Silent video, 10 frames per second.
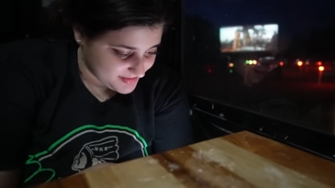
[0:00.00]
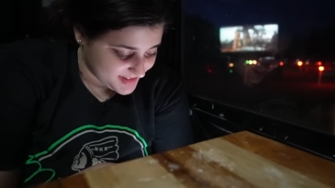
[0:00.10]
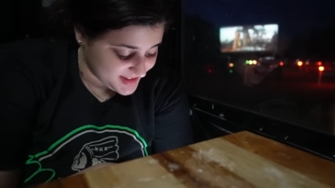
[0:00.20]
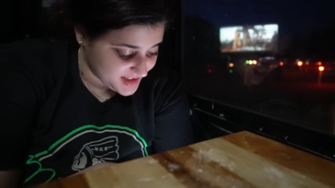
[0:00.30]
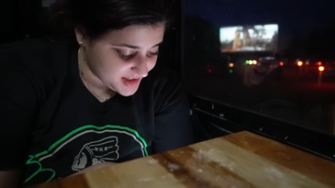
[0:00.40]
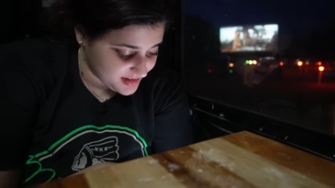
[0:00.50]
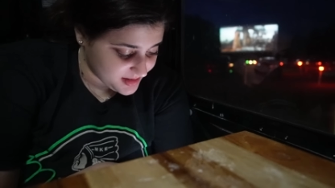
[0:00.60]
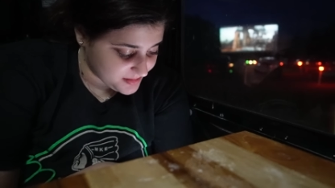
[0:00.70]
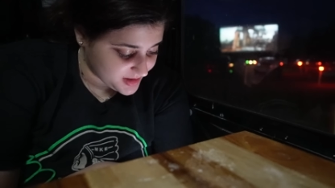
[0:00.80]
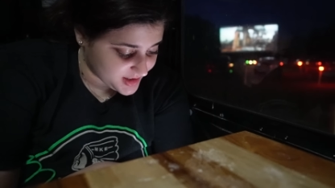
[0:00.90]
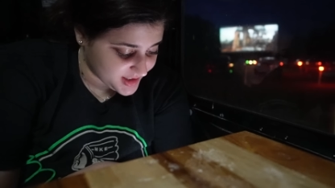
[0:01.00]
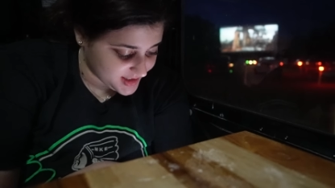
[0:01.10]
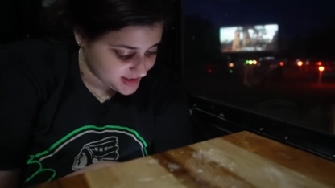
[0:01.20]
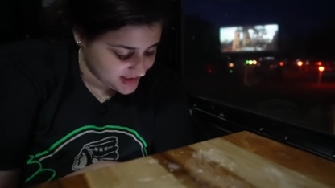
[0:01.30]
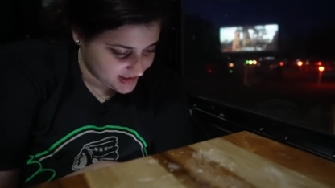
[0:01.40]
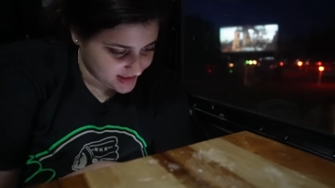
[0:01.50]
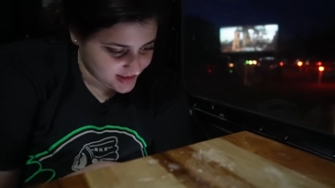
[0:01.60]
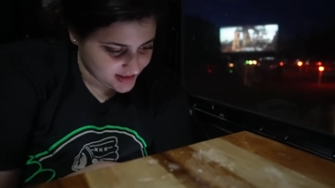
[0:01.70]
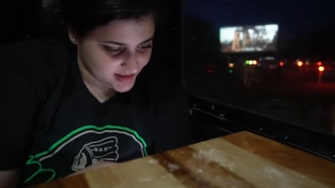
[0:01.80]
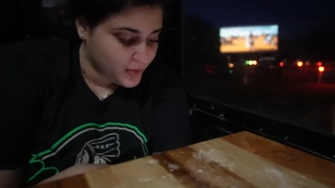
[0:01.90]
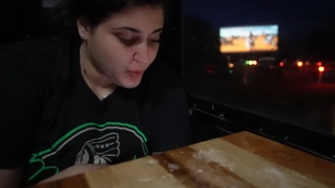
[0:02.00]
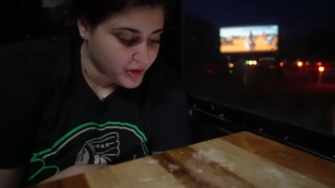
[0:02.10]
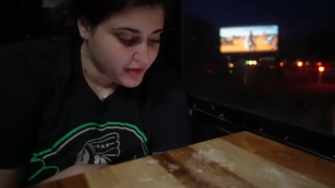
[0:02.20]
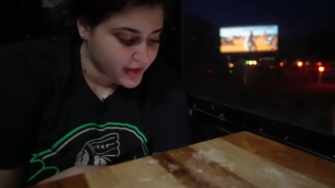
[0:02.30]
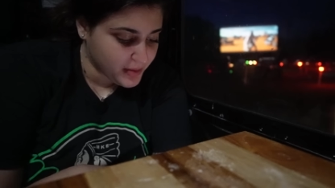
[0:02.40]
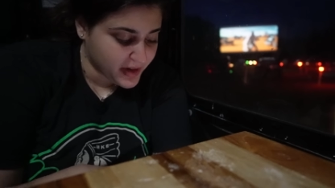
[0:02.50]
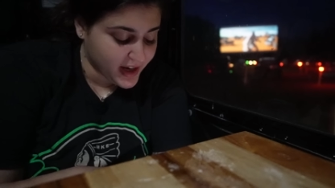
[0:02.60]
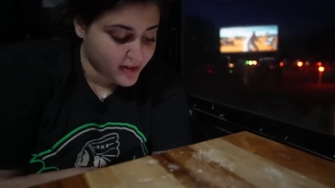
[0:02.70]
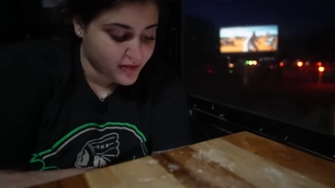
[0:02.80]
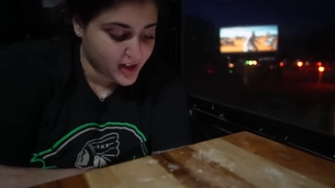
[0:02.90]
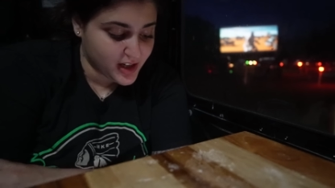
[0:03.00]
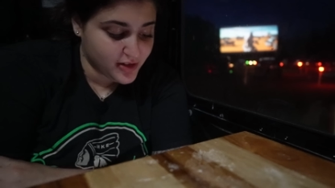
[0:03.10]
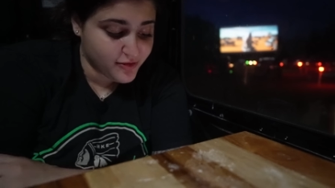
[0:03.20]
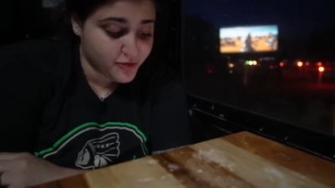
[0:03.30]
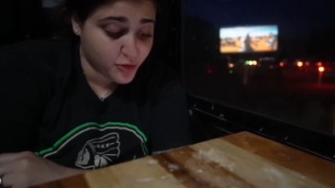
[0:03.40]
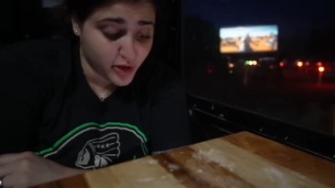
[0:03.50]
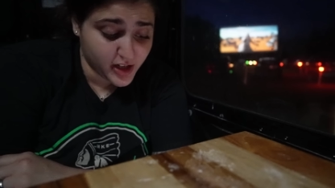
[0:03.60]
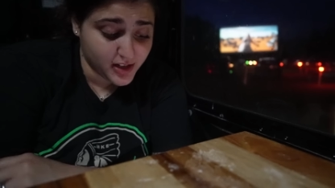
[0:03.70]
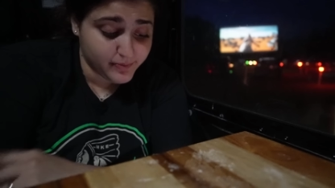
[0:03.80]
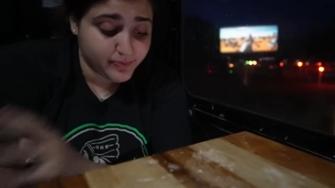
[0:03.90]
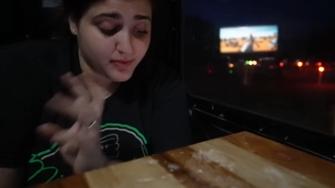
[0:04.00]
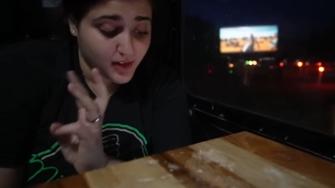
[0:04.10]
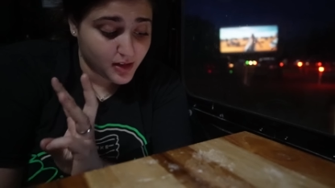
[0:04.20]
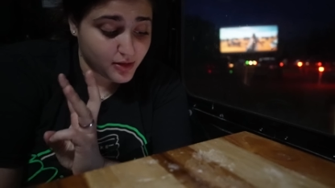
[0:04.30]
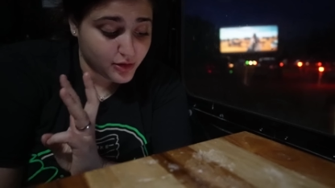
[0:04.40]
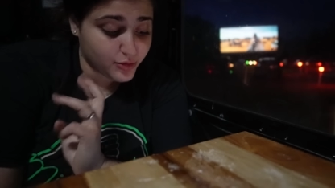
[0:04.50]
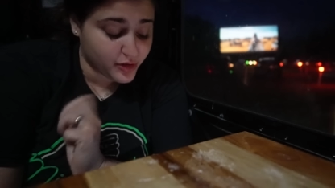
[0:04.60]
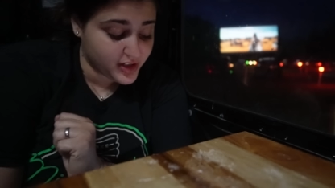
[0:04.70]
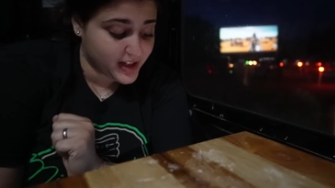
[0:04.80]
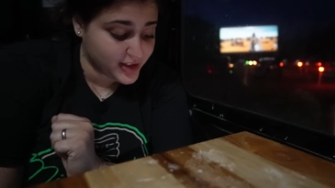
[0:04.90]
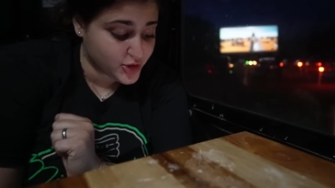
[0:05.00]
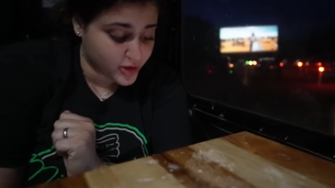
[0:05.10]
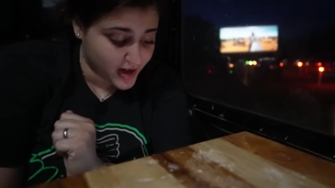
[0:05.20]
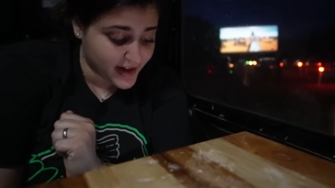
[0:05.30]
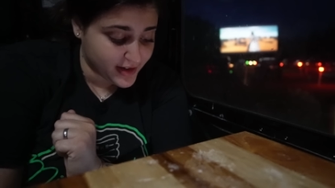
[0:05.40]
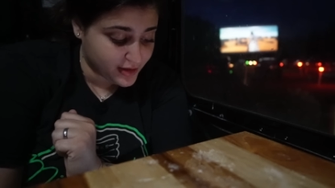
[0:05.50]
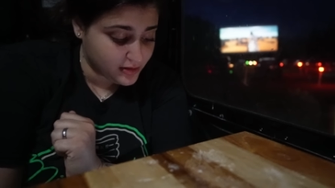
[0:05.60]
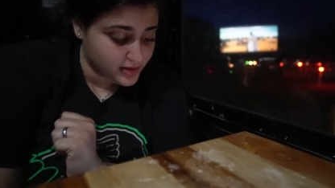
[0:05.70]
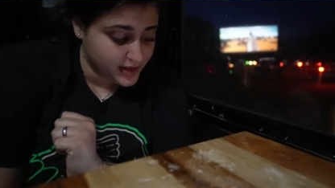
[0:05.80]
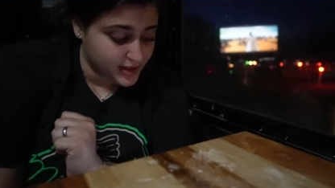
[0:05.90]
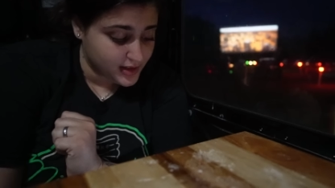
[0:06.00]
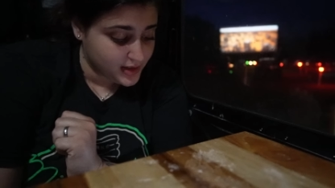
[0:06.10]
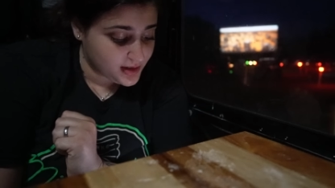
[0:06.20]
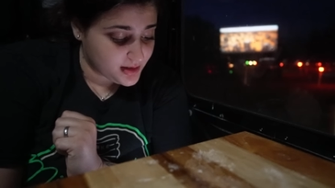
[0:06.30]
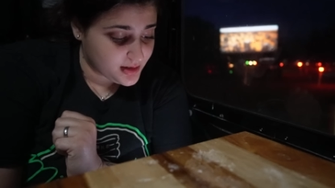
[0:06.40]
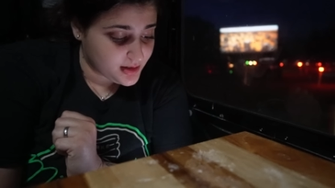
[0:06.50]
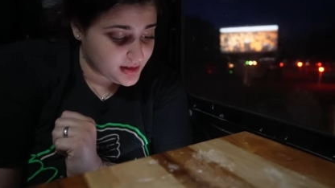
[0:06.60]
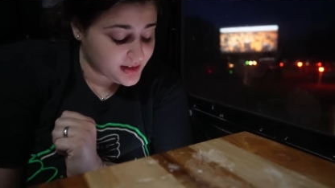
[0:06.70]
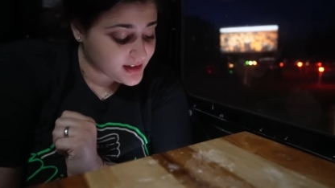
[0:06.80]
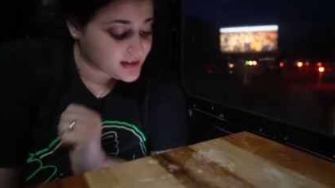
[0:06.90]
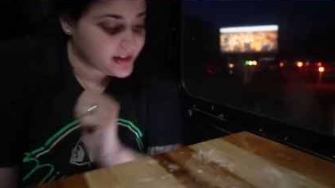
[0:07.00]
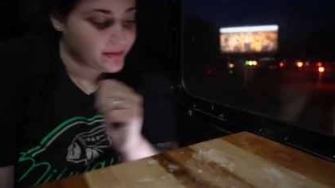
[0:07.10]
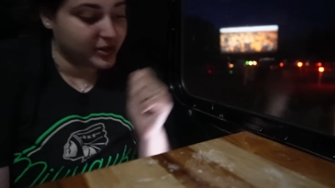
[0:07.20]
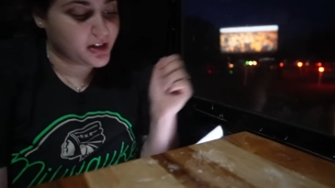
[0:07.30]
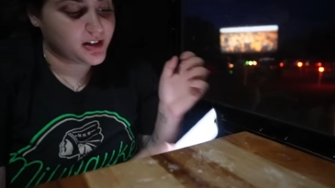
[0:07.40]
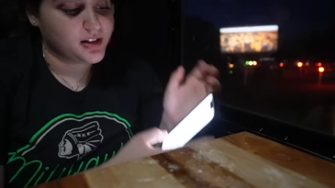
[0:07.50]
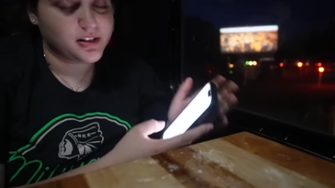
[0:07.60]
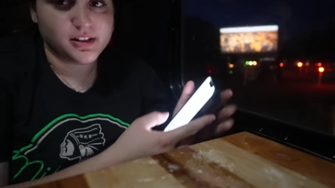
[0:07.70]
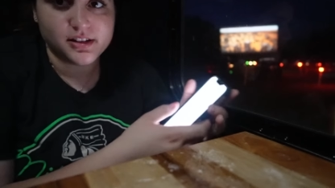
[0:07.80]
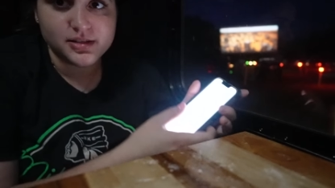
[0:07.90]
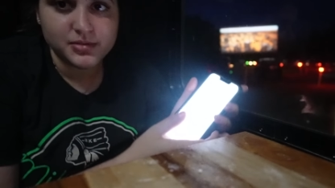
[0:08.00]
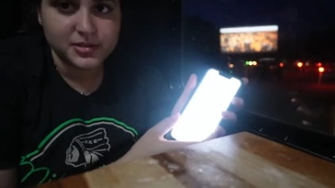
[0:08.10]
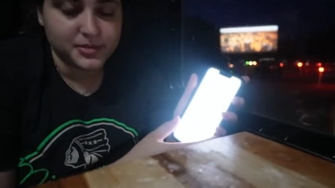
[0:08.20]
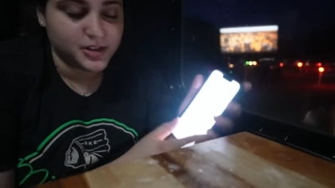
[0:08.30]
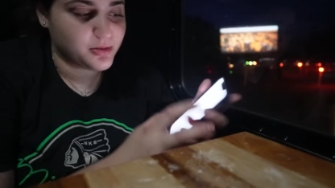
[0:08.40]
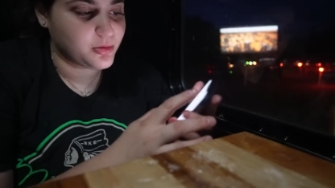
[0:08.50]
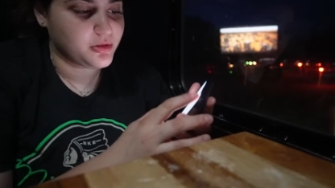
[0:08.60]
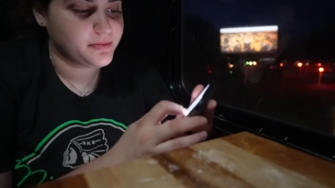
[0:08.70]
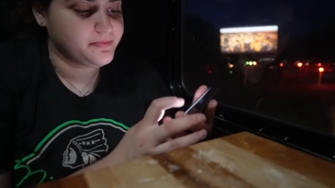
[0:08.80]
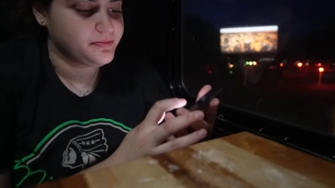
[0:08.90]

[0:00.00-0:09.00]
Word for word: None of them are connecting. One of them I have a free 3-day trial, and that's not even working. Like, this one's pretty cool.